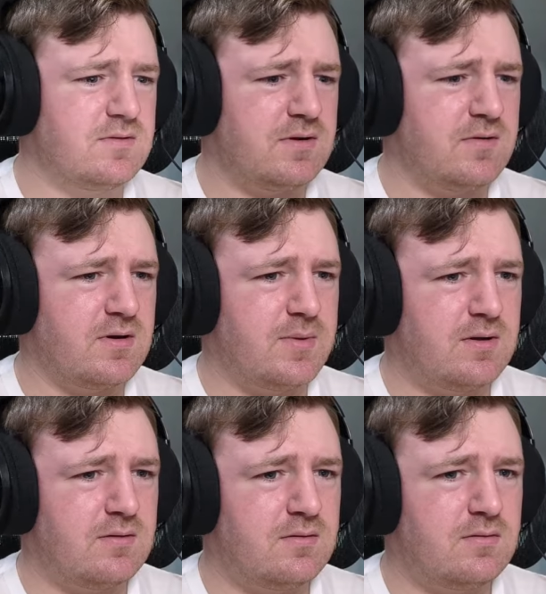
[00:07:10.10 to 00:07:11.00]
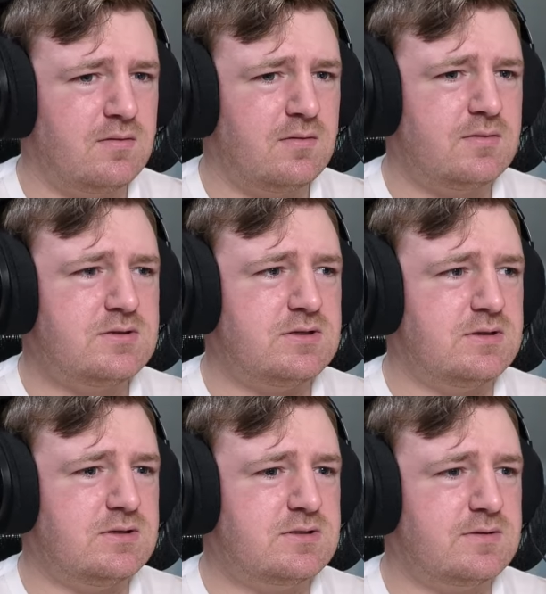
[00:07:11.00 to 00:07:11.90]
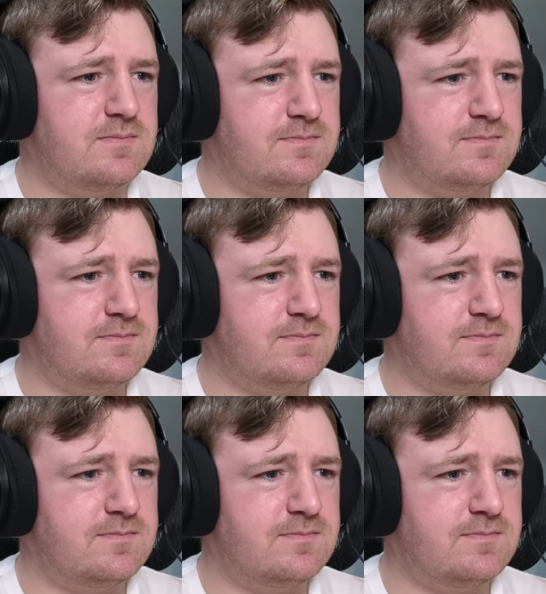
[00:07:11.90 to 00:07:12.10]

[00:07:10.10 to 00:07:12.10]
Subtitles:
really ring a bell. Jeez.